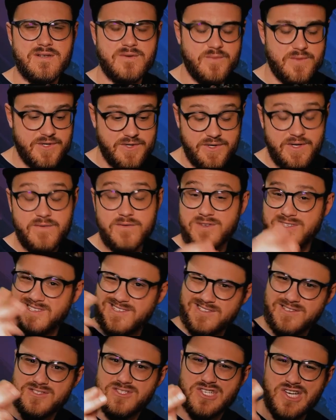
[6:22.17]
And we could
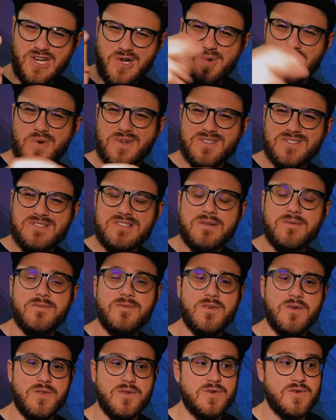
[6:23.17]
even check one step
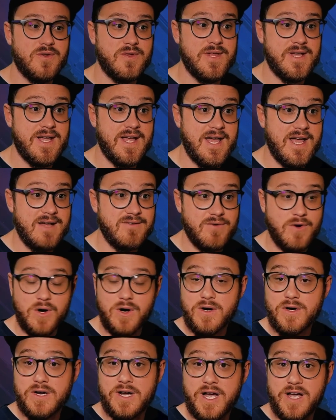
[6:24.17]
further. Do they have
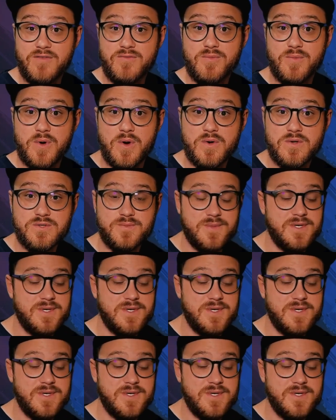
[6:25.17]
archive posts?